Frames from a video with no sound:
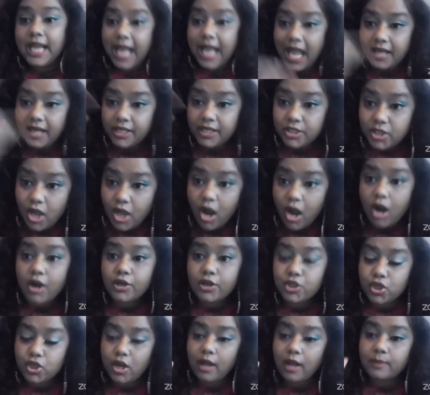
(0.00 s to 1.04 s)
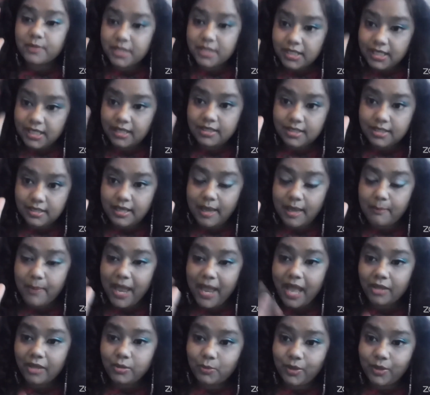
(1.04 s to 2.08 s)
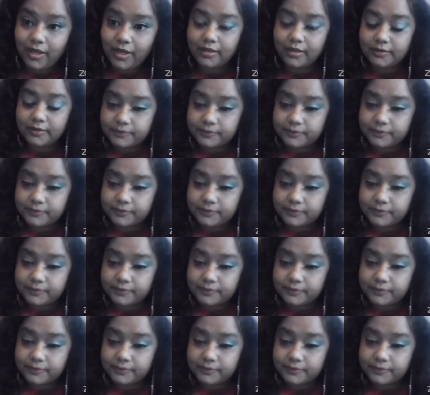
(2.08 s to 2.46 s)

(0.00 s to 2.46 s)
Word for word: And it's our job to get to that pathway.